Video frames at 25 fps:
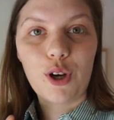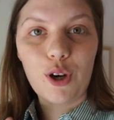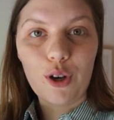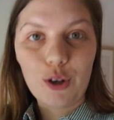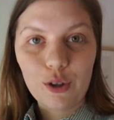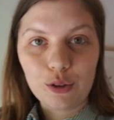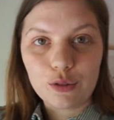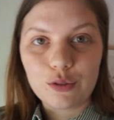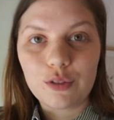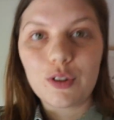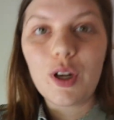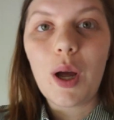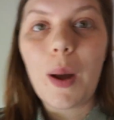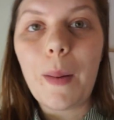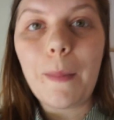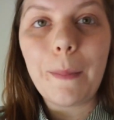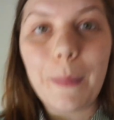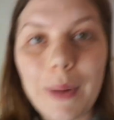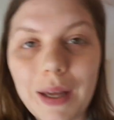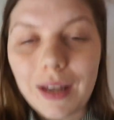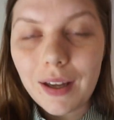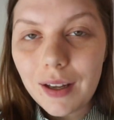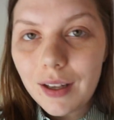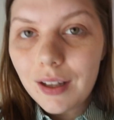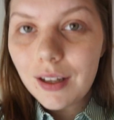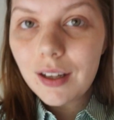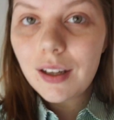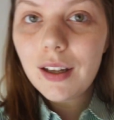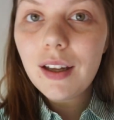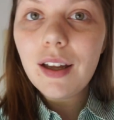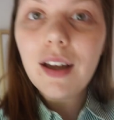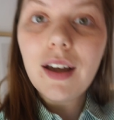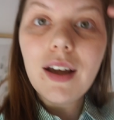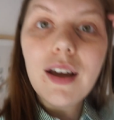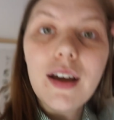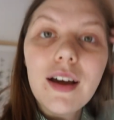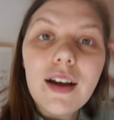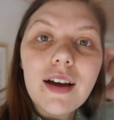of May.
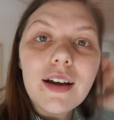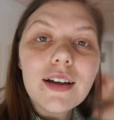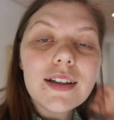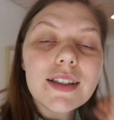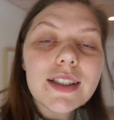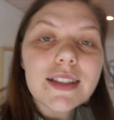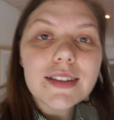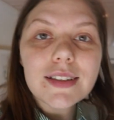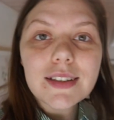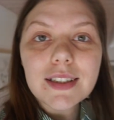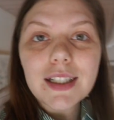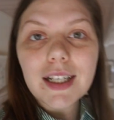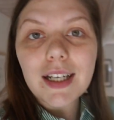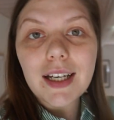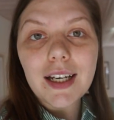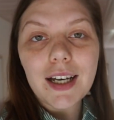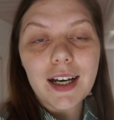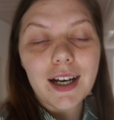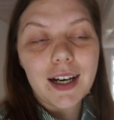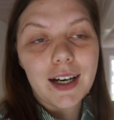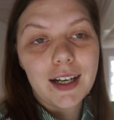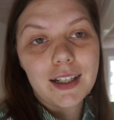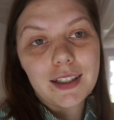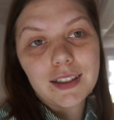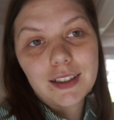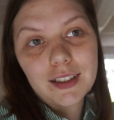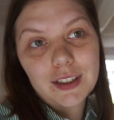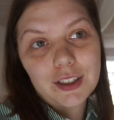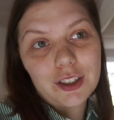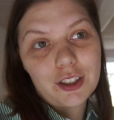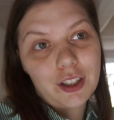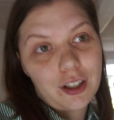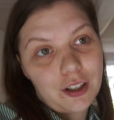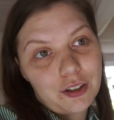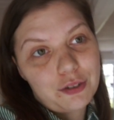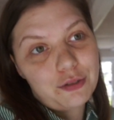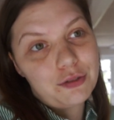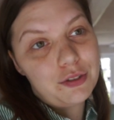Yesterday I did
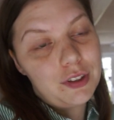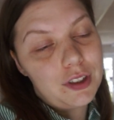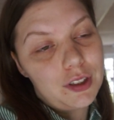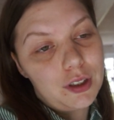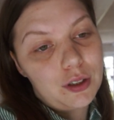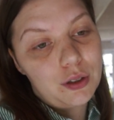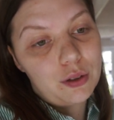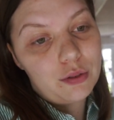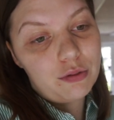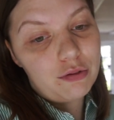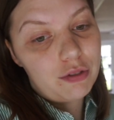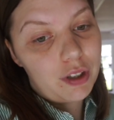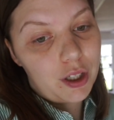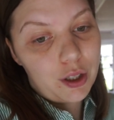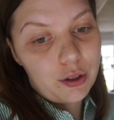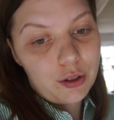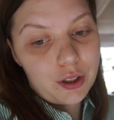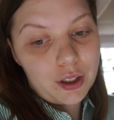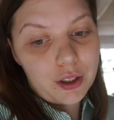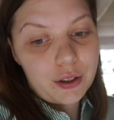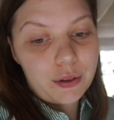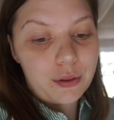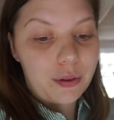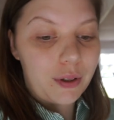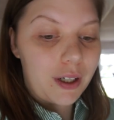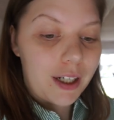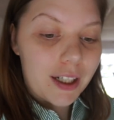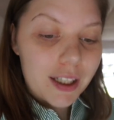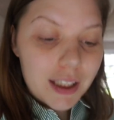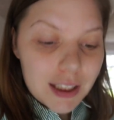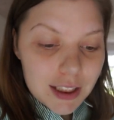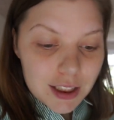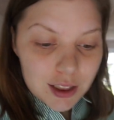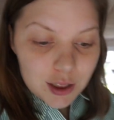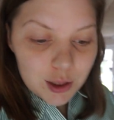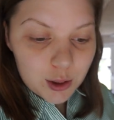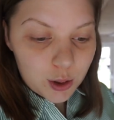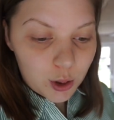not feel very
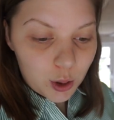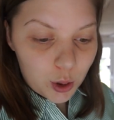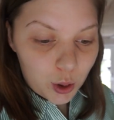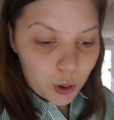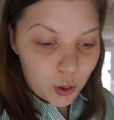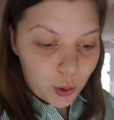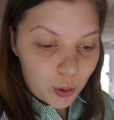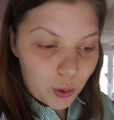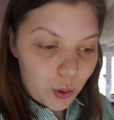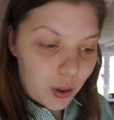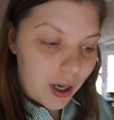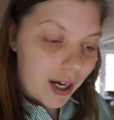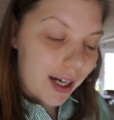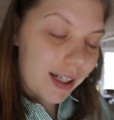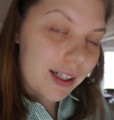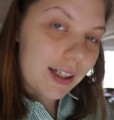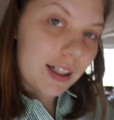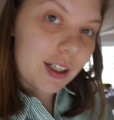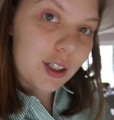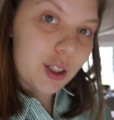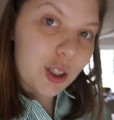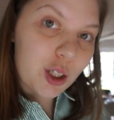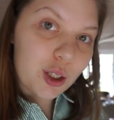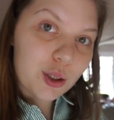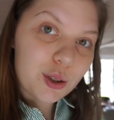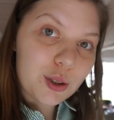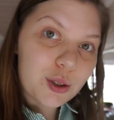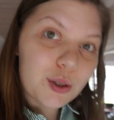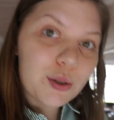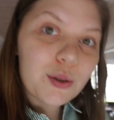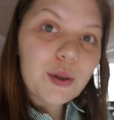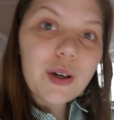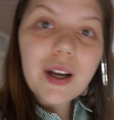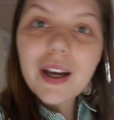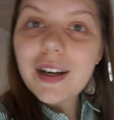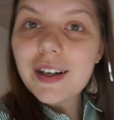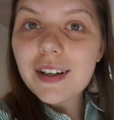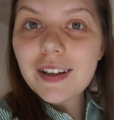great, so I did not
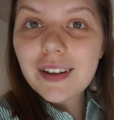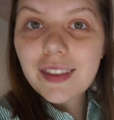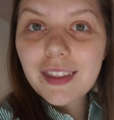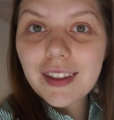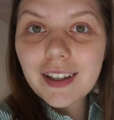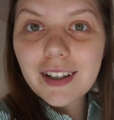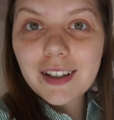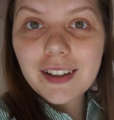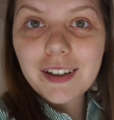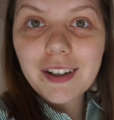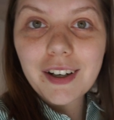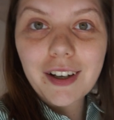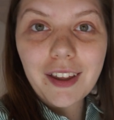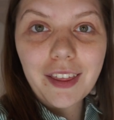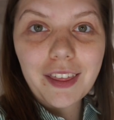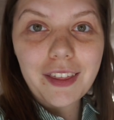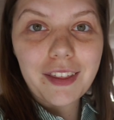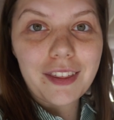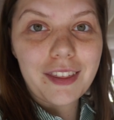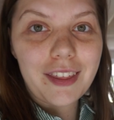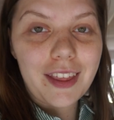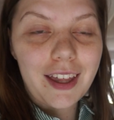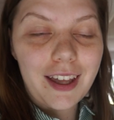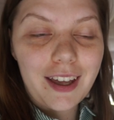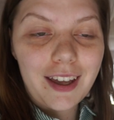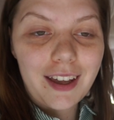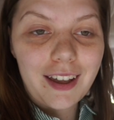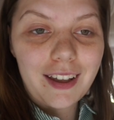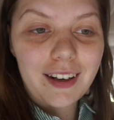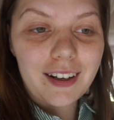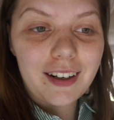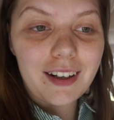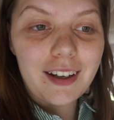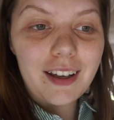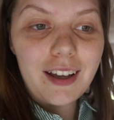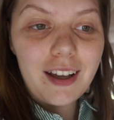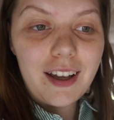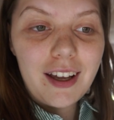do anything other
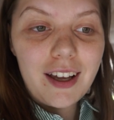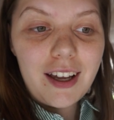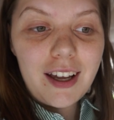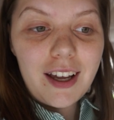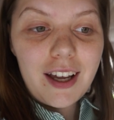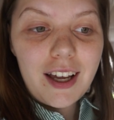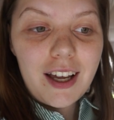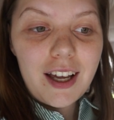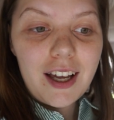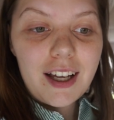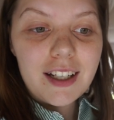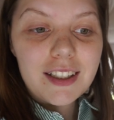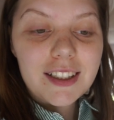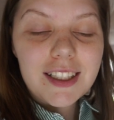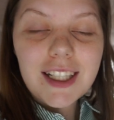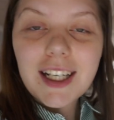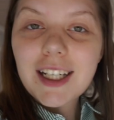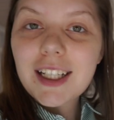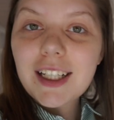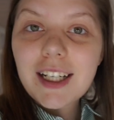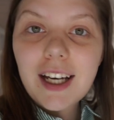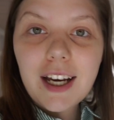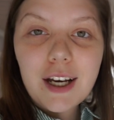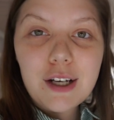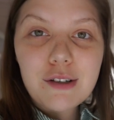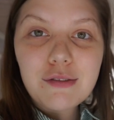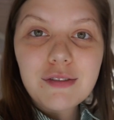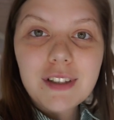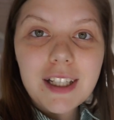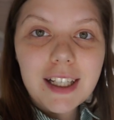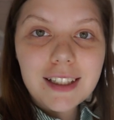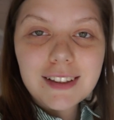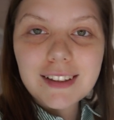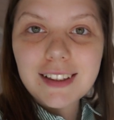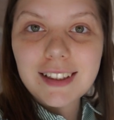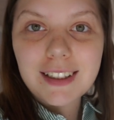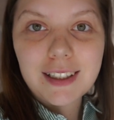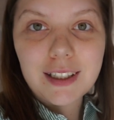than take care of
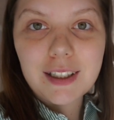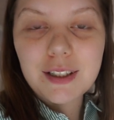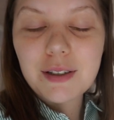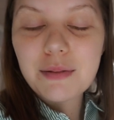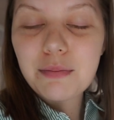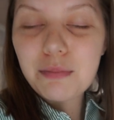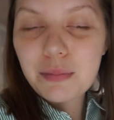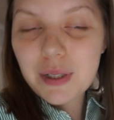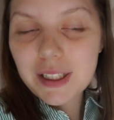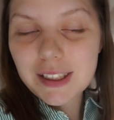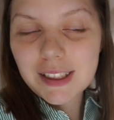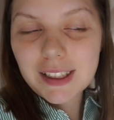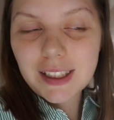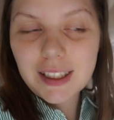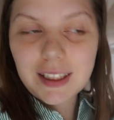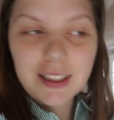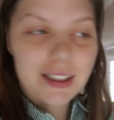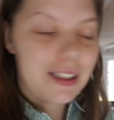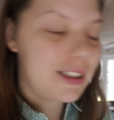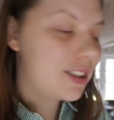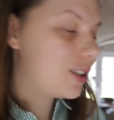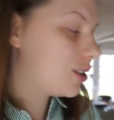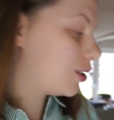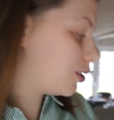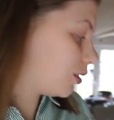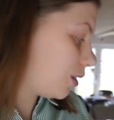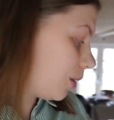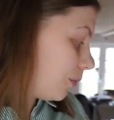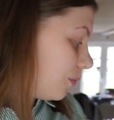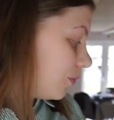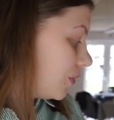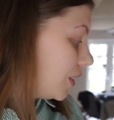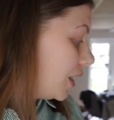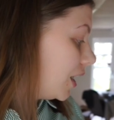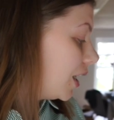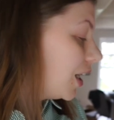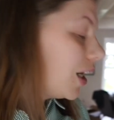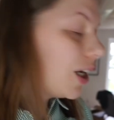Natalie, basically.
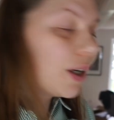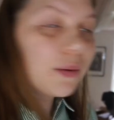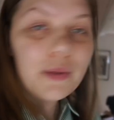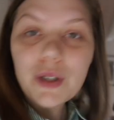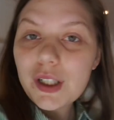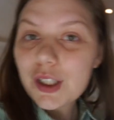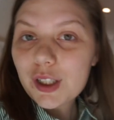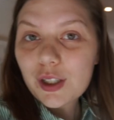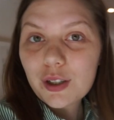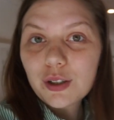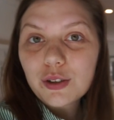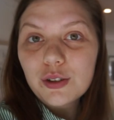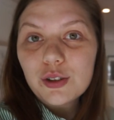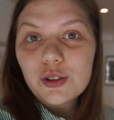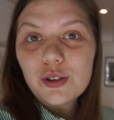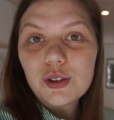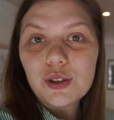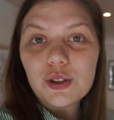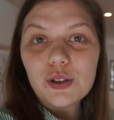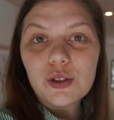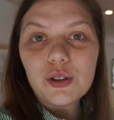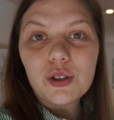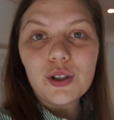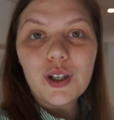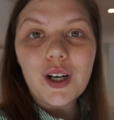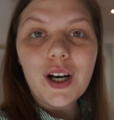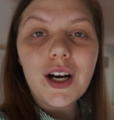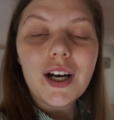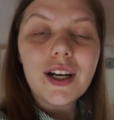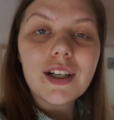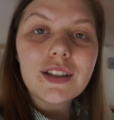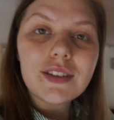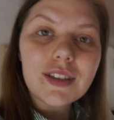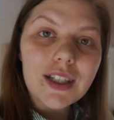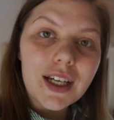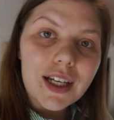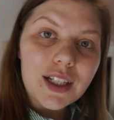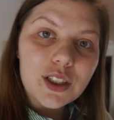So we are going to do
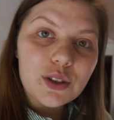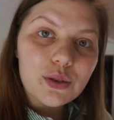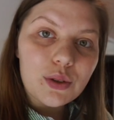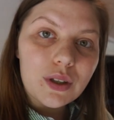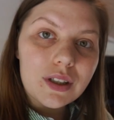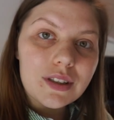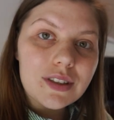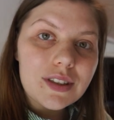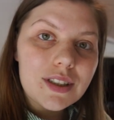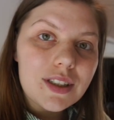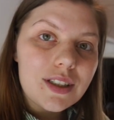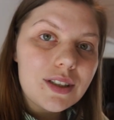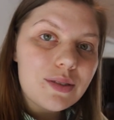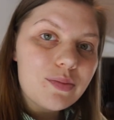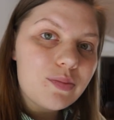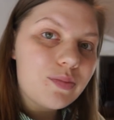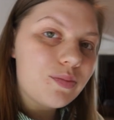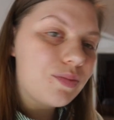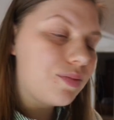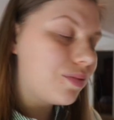day 20